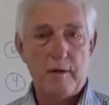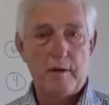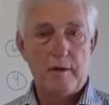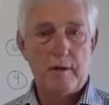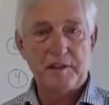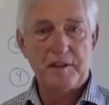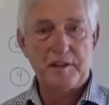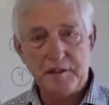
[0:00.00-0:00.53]

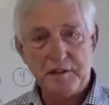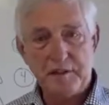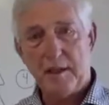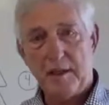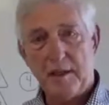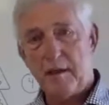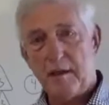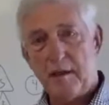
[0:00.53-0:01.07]
The
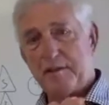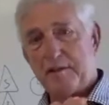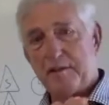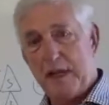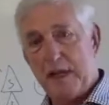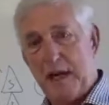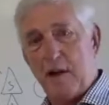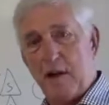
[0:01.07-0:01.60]
sincere
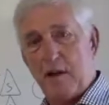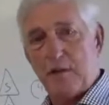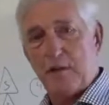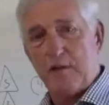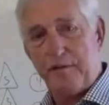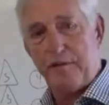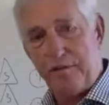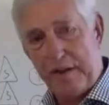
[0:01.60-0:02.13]
desire
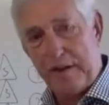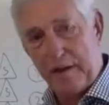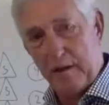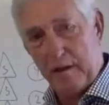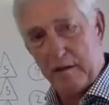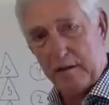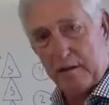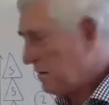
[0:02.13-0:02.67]
to
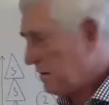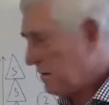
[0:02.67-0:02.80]
feel